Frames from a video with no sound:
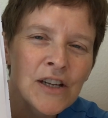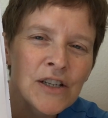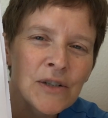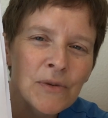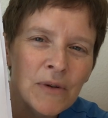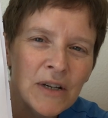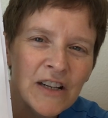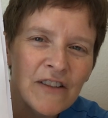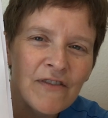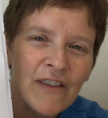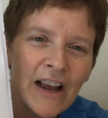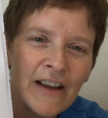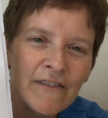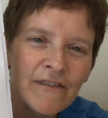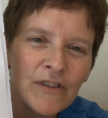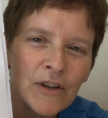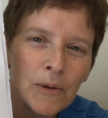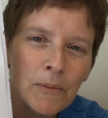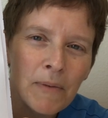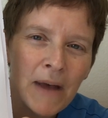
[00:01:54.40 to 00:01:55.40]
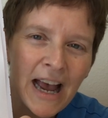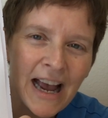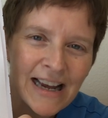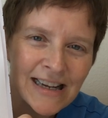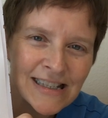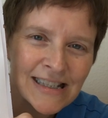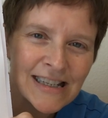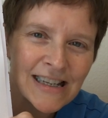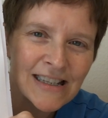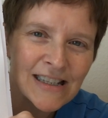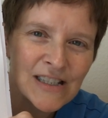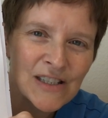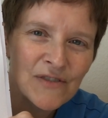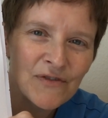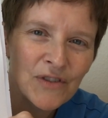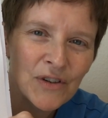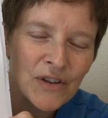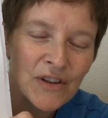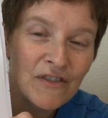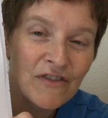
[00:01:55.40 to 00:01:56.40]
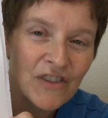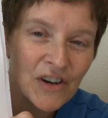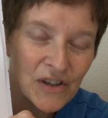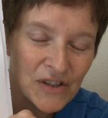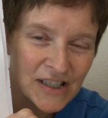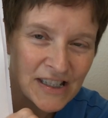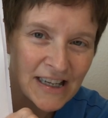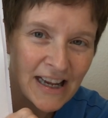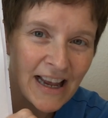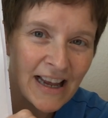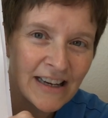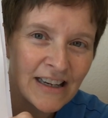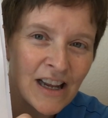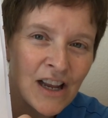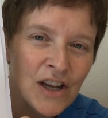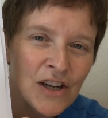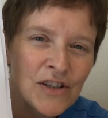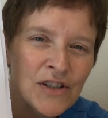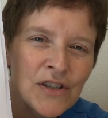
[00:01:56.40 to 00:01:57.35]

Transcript: 25-foot passes for the first set,